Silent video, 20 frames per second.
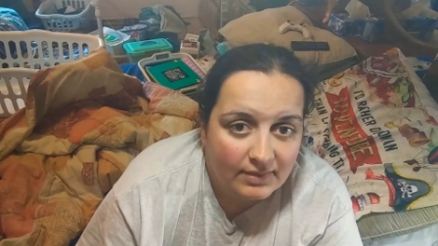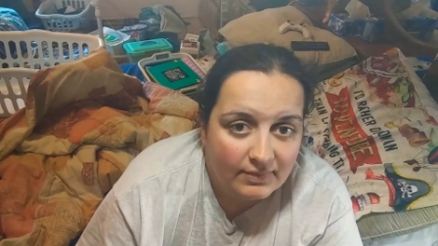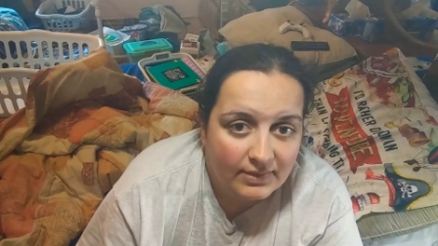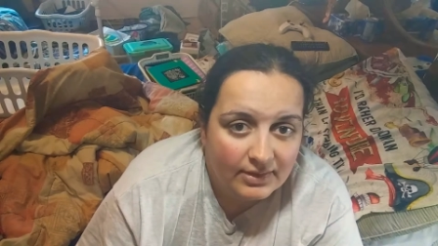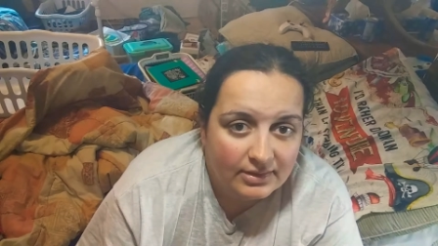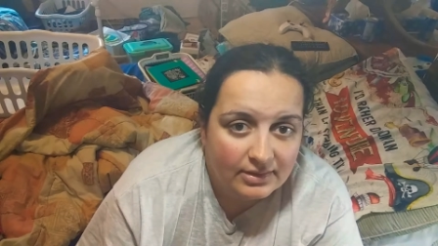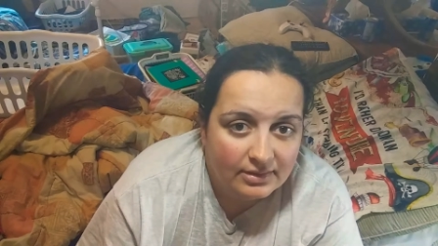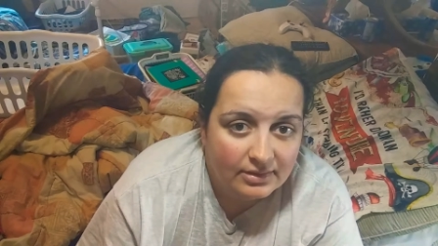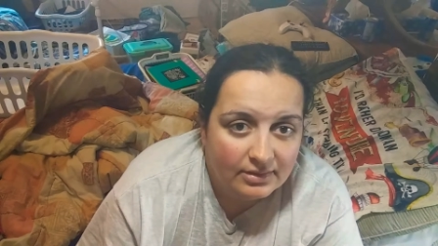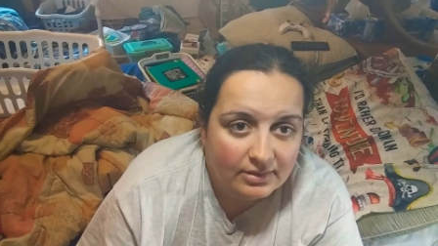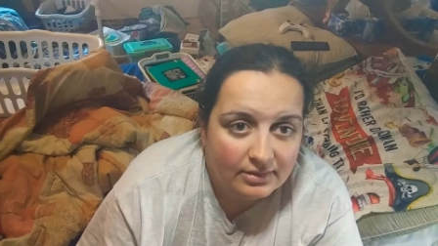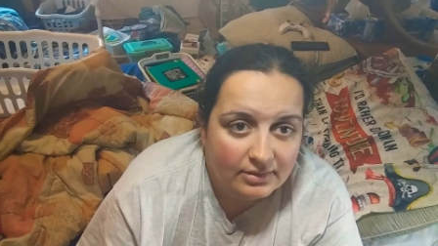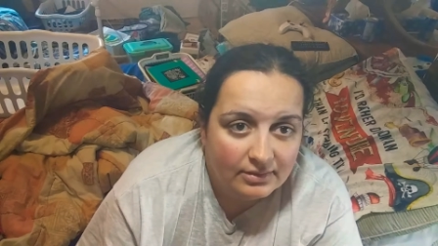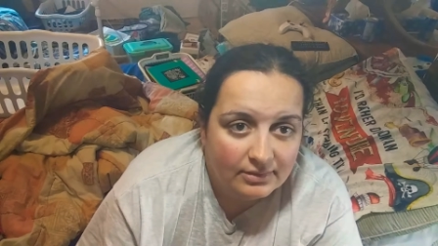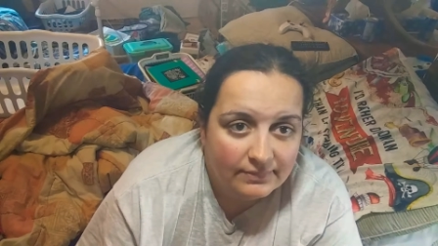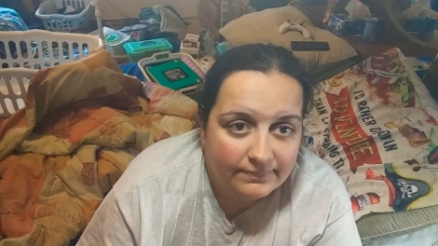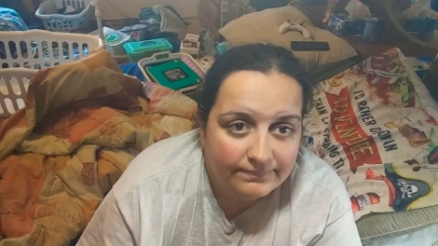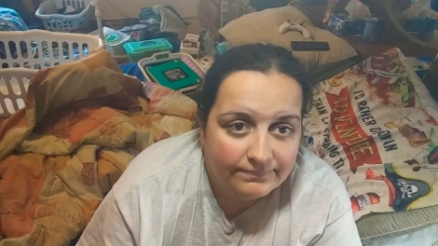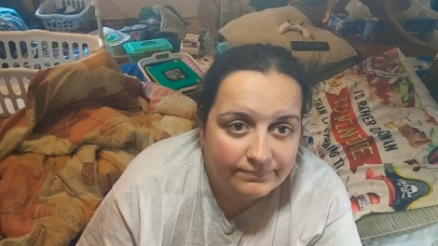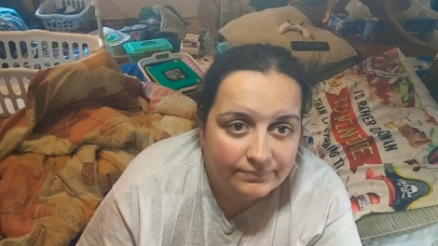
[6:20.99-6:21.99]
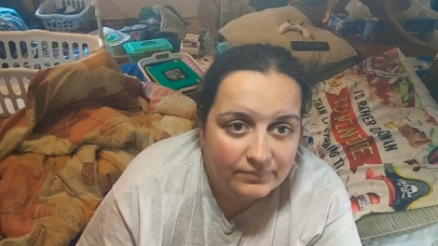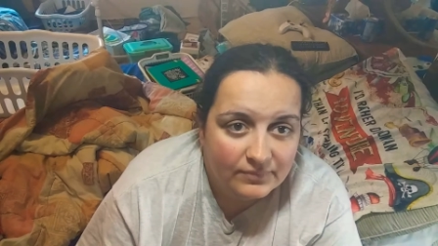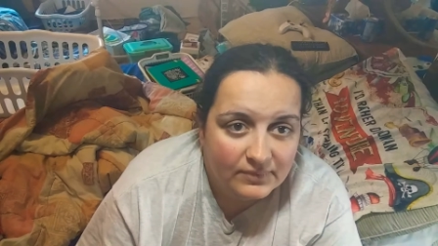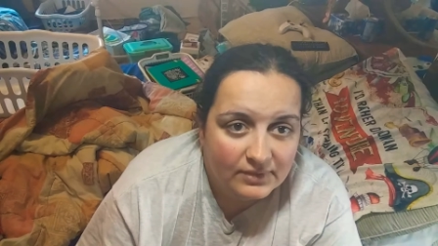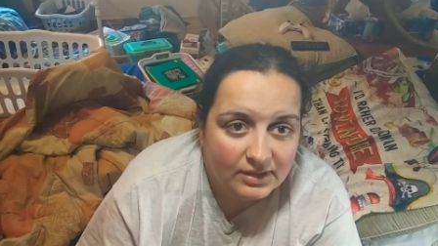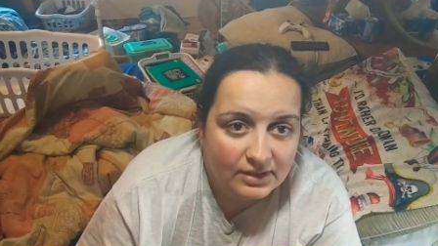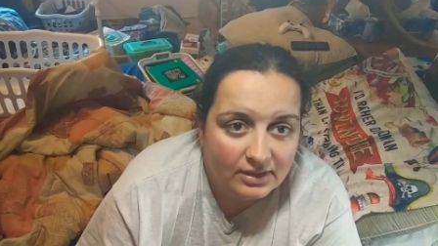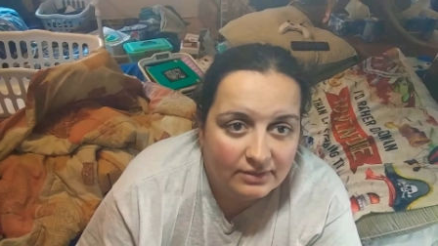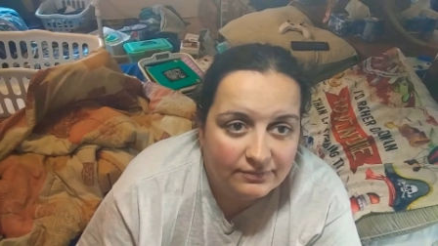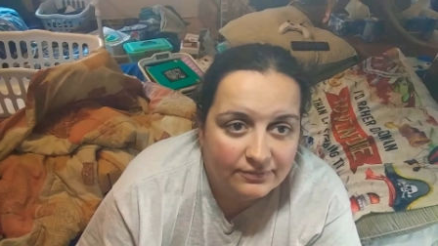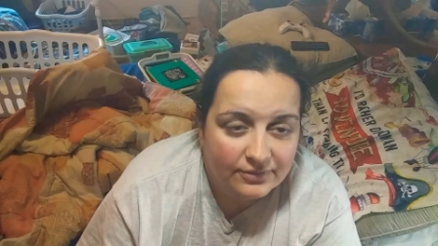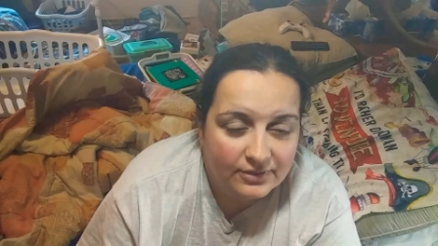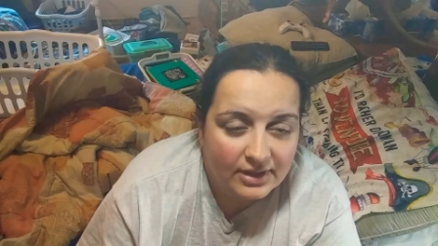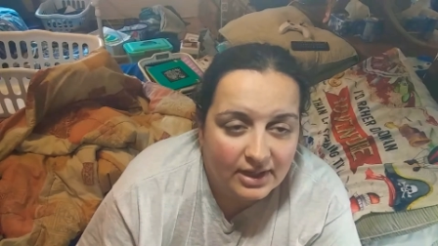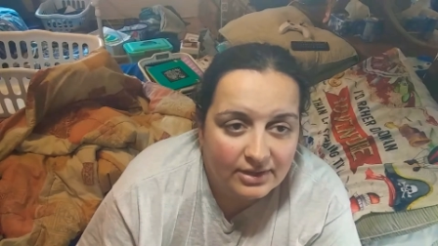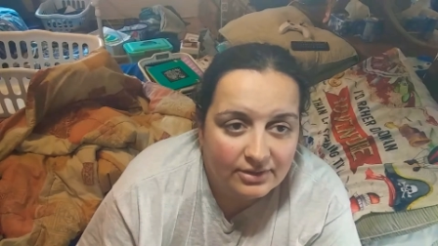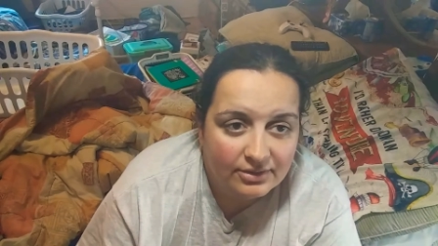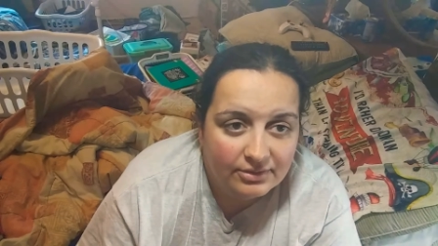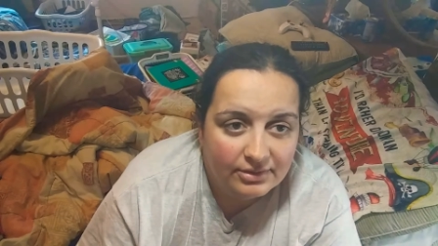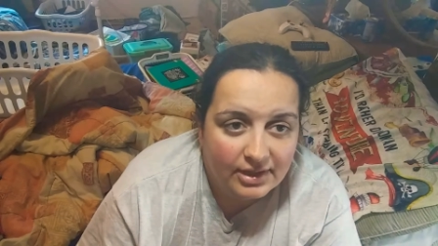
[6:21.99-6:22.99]
like a uh, I
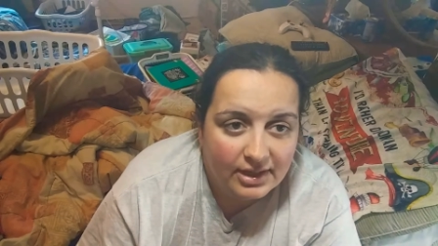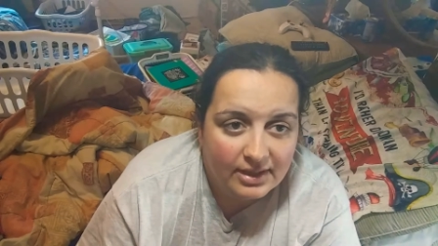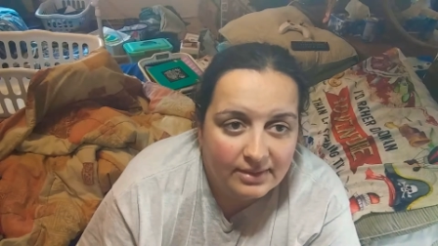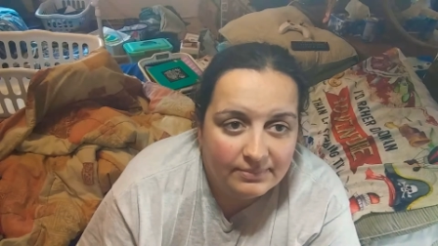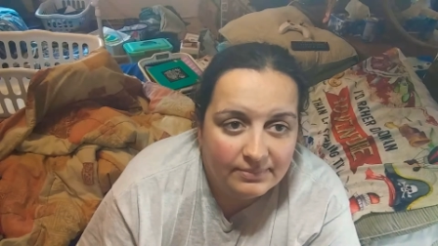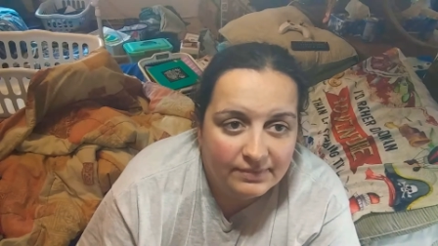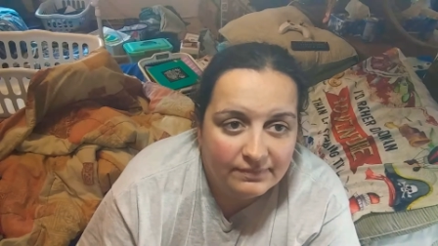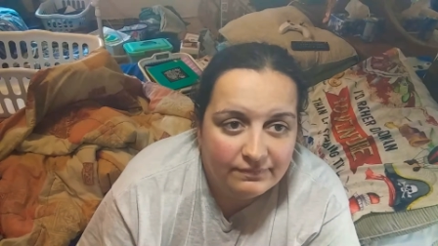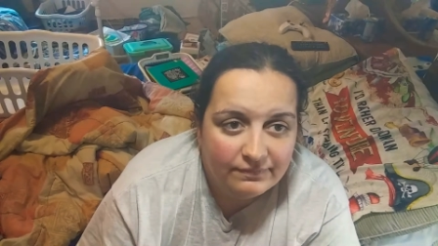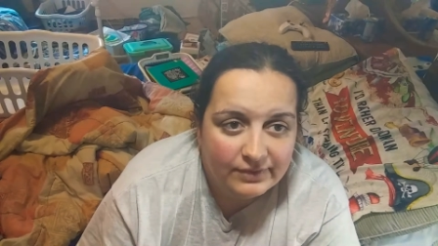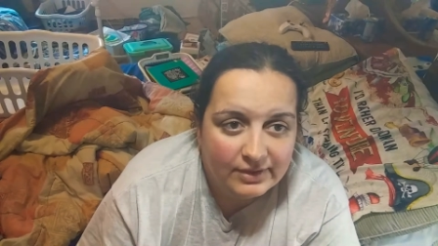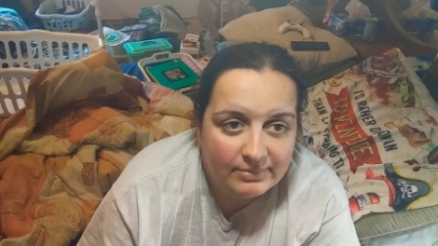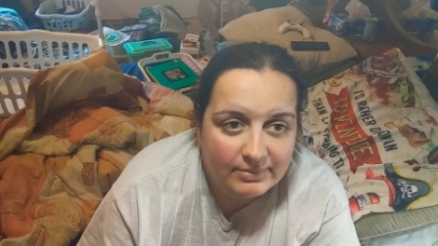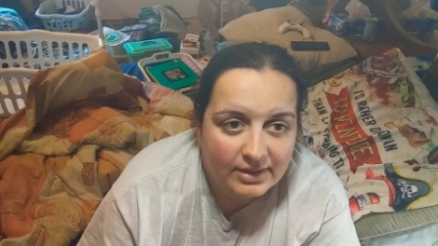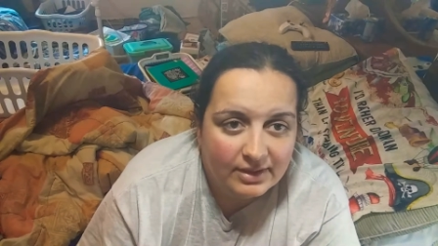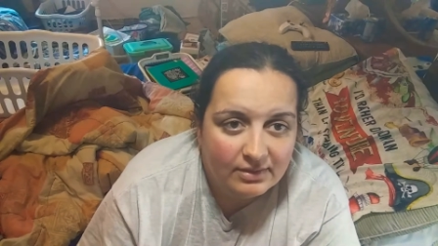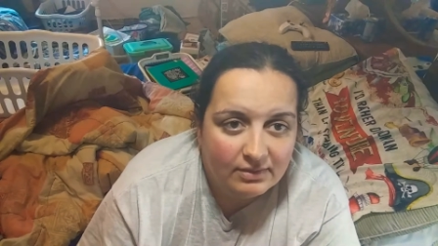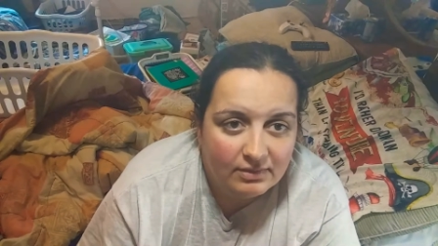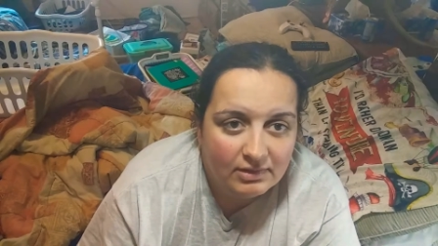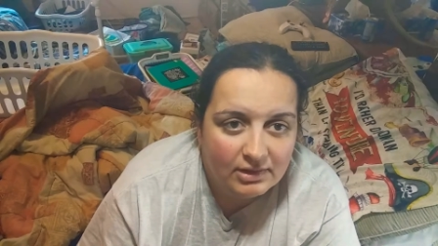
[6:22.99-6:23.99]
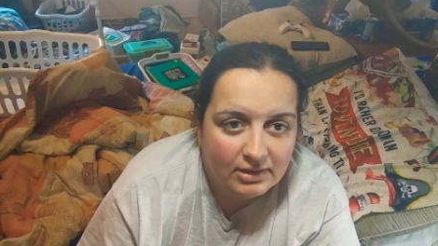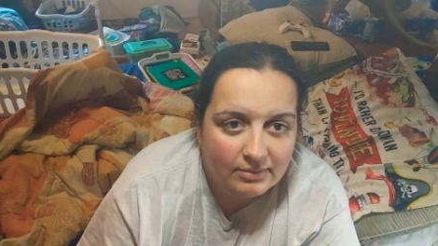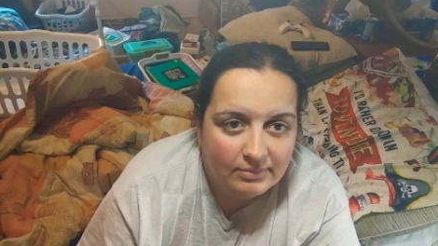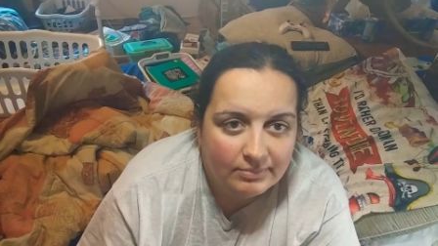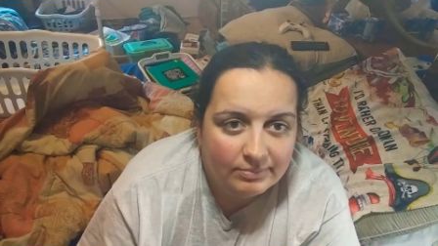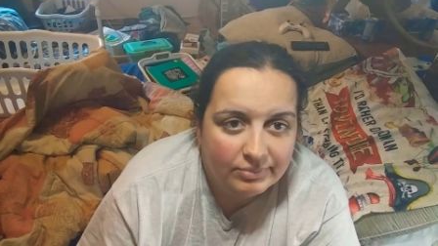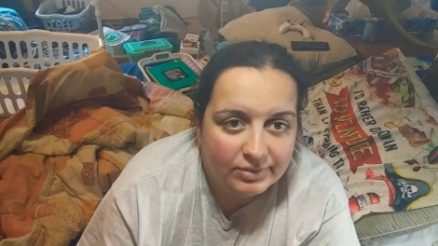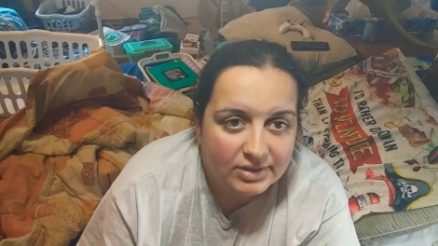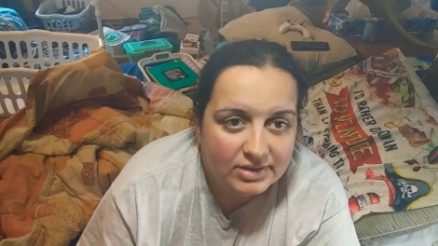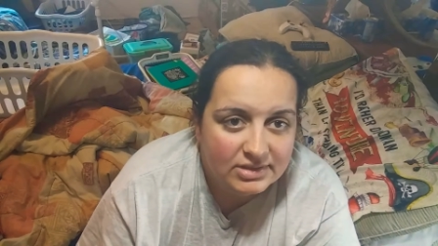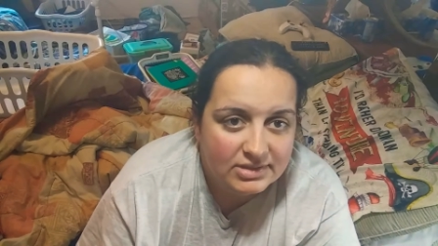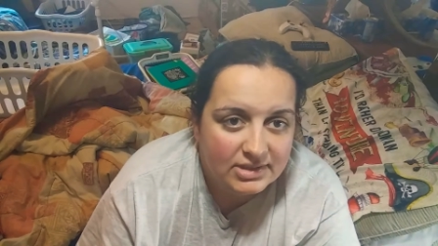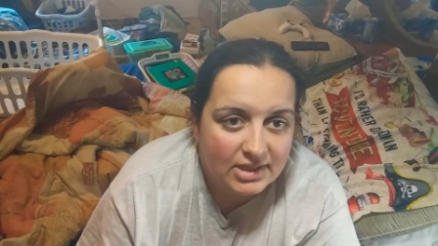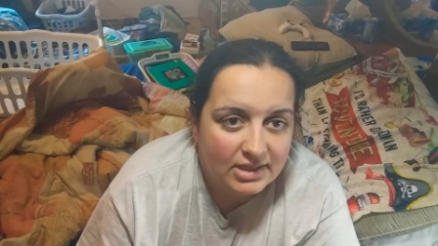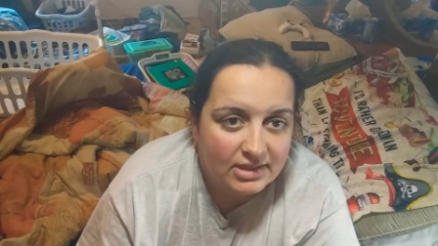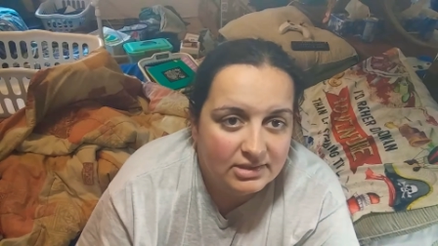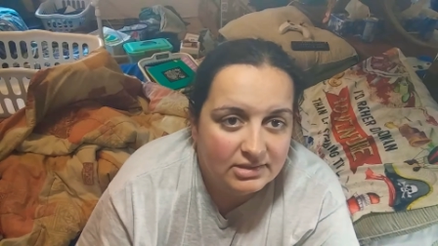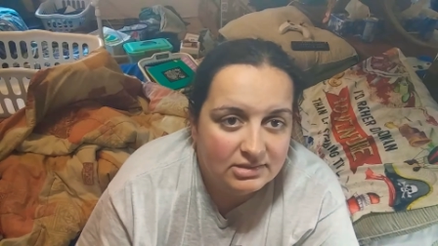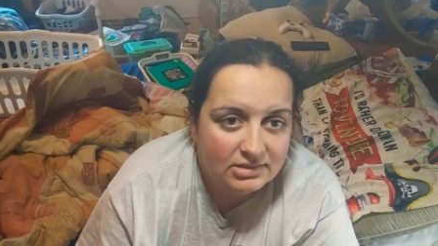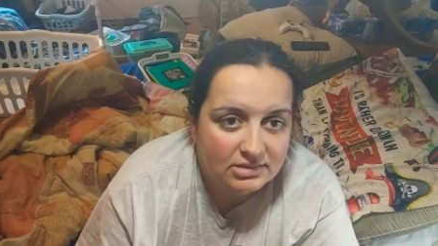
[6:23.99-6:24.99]
forget her name, a female um,
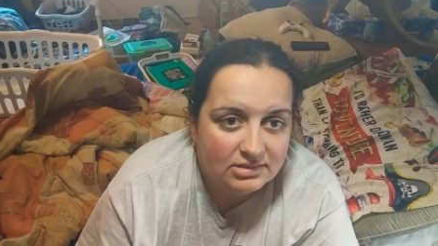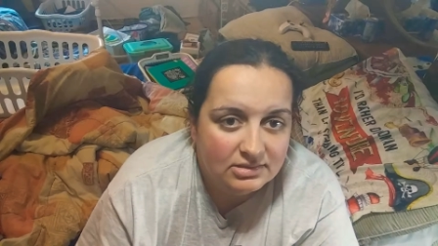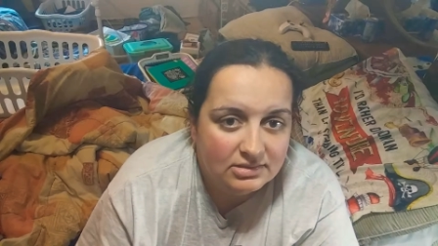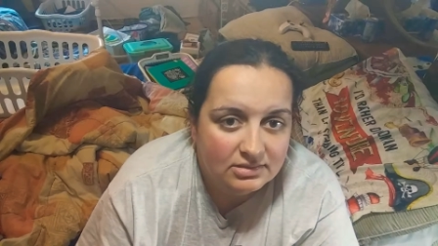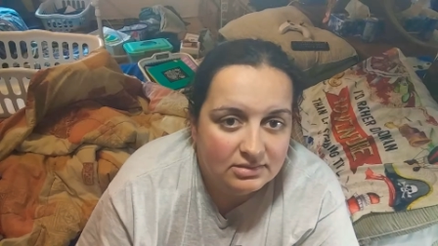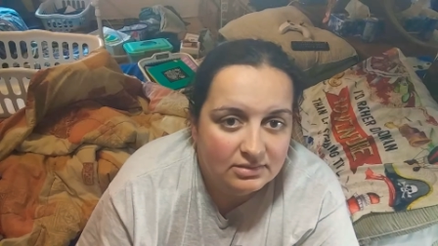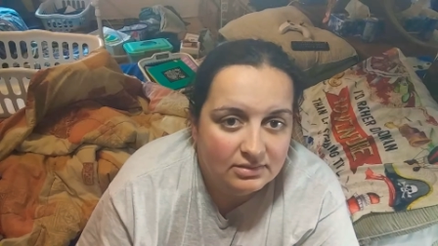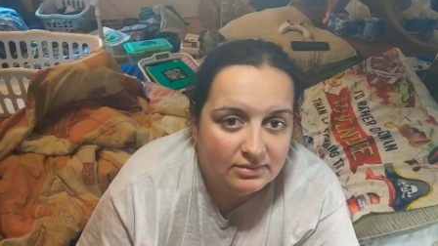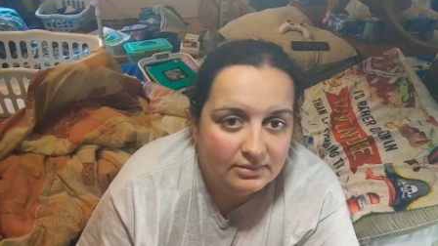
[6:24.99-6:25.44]
princess